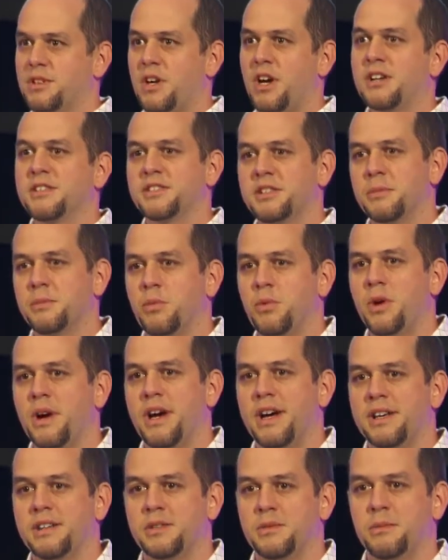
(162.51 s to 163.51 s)

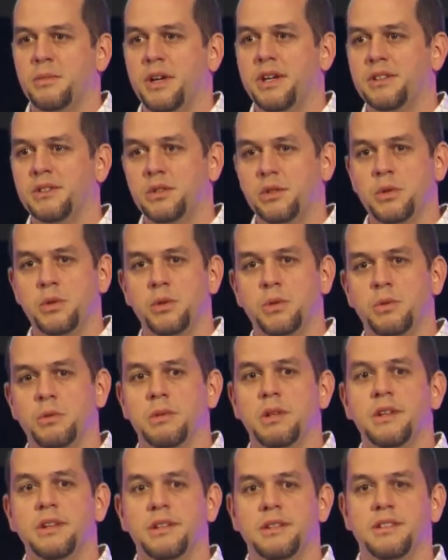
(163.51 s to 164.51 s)
concept-wise by
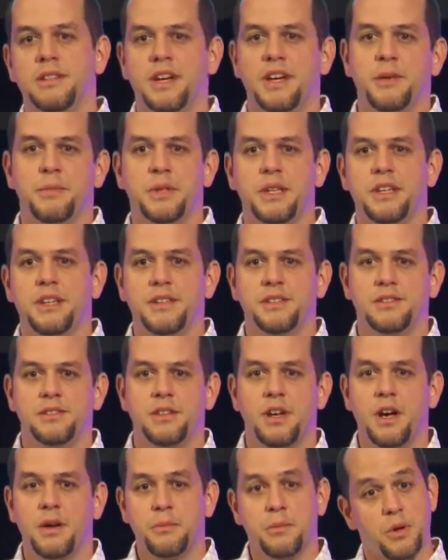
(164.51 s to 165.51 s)
two diabetes
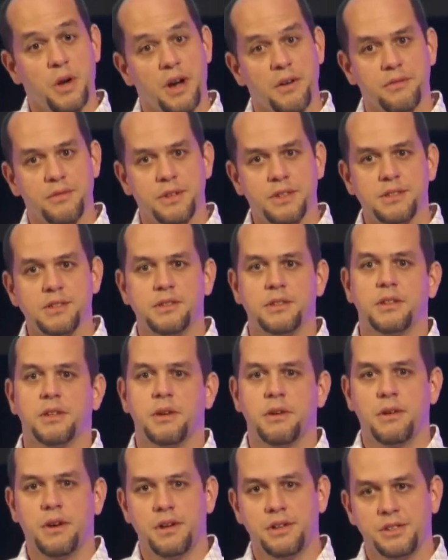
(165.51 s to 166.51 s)
nonprofits, you
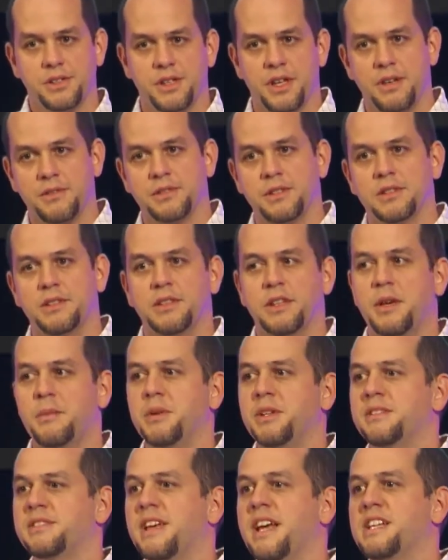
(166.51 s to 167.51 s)
know, ourselves at the
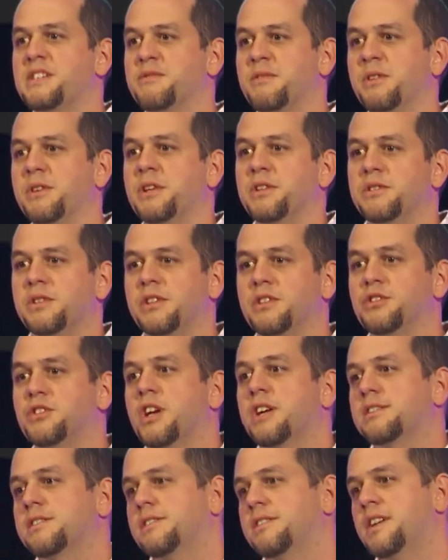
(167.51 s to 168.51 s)
Diabetes Hands Foundation and
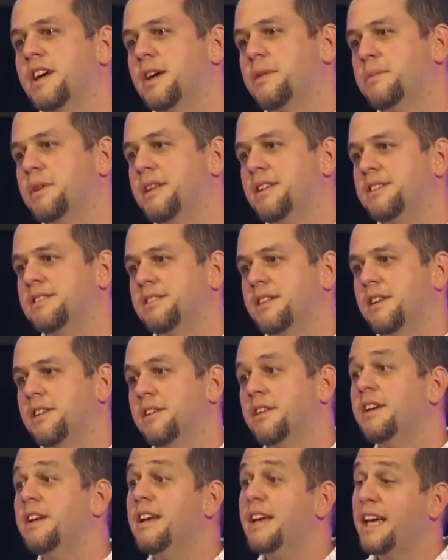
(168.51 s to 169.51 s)
Joslin Diabetes
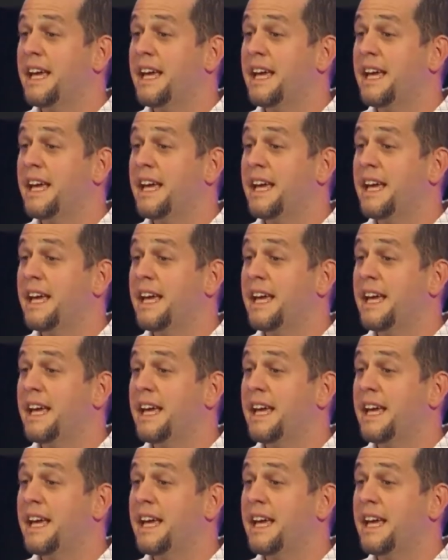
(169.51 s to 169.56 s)
Center.